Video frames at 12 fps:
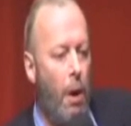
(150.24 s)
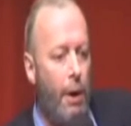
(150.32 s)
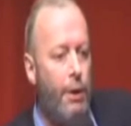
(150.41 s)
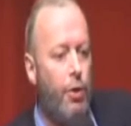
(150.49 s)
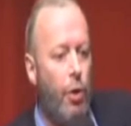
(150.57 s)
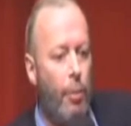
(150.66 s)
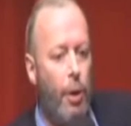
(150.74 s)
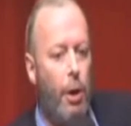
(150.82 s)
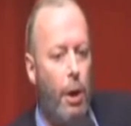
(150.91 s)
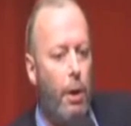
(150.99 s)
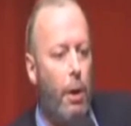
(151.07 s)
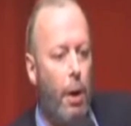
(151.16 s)
history, but
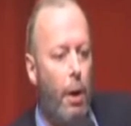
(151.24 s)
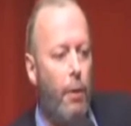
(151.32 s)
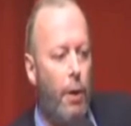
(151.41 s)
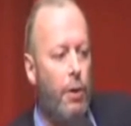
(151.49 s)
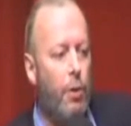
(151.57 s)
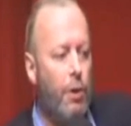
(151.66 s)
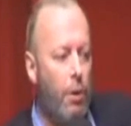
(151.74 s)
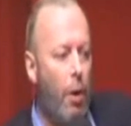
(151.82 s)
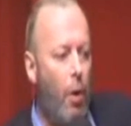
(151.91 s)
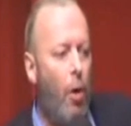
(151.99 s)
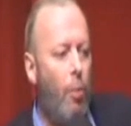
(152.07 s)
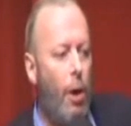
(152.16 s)
there's also
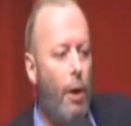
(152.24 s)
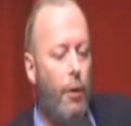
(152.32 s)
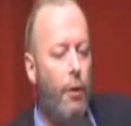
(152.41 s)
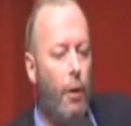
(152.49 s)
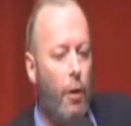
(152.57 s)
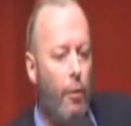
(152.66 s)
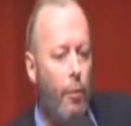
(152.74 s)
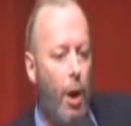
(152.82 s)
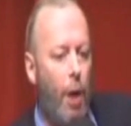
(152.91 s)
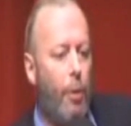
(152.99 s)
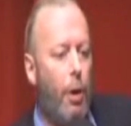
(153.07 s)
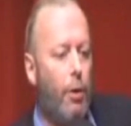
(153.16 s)
a horrible undertone of
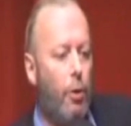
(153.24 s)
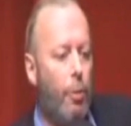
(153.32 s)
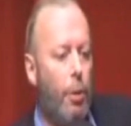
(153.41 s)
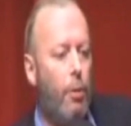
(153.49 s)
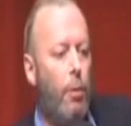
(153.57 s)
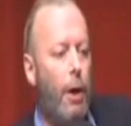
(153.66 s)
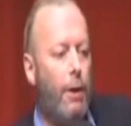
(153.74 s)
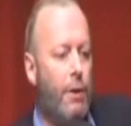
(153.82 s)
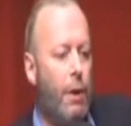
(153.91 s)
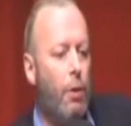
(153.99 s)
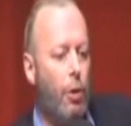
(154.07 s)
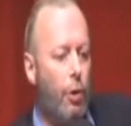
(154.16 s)
blackmail to it. People write and
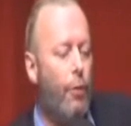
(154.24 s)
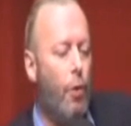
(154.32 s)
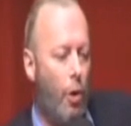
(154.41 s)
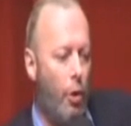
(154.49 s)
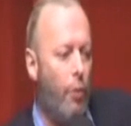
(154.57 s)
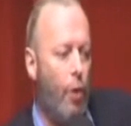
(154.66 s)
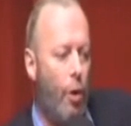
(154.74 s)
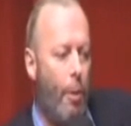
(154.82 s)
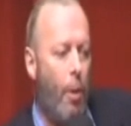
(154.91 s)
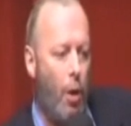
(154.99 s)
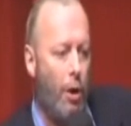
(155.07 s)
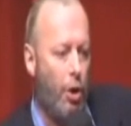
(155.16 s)
say, look, you've got
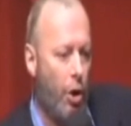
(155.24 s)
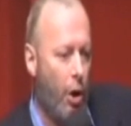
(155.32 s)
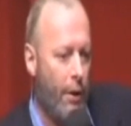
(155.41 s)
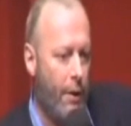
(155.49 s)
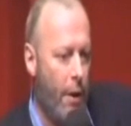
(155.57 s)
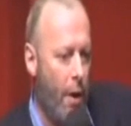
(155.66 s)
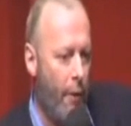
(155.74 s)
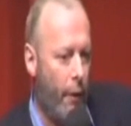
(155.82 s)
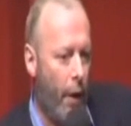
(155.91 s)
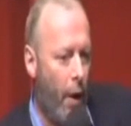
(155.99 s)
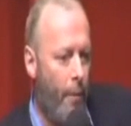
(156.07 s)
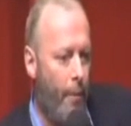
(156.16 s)
about one chance
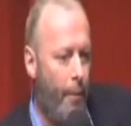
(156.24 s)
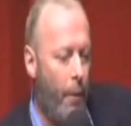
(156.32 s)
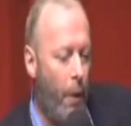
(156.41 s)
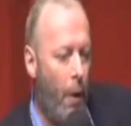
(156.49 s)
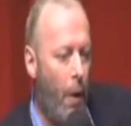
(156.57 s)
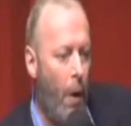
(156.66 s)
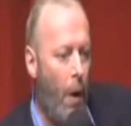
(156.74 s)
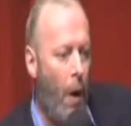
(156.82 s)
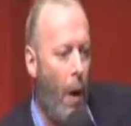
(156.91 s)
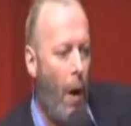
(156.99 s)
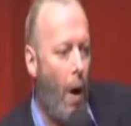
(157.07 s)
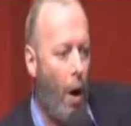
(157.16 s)
left now.
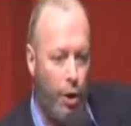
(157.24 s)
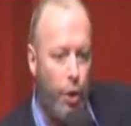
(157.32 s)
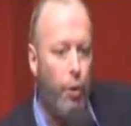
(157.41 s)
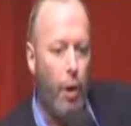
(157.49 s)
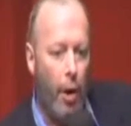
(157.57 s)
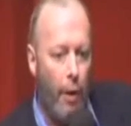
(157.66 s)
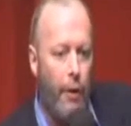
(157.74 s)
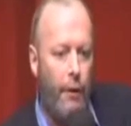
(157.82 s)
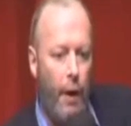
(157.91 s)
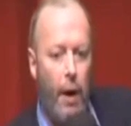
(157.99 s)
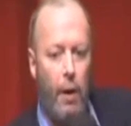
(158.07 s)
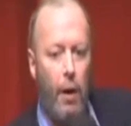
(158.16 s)
Aren't you going to
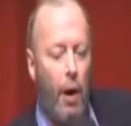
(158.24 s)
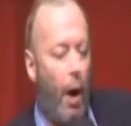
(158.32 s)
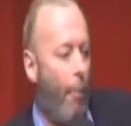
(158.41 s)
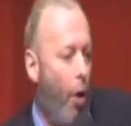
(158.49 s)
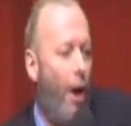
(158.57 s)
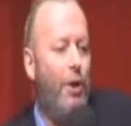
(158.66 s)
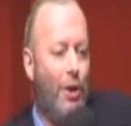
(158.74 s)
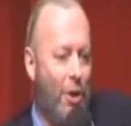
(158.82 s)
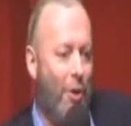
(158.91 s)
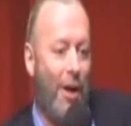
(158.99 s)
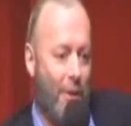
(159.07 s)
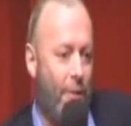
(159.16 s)
take it? I'm writing
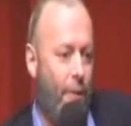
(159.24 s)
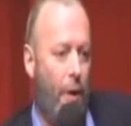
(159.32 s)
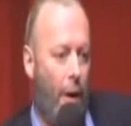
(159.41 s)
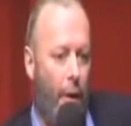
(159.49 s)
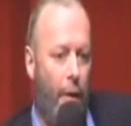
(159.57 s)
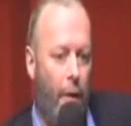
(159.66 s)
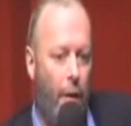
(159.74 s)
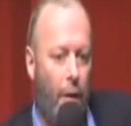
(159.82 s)
to you as a friend.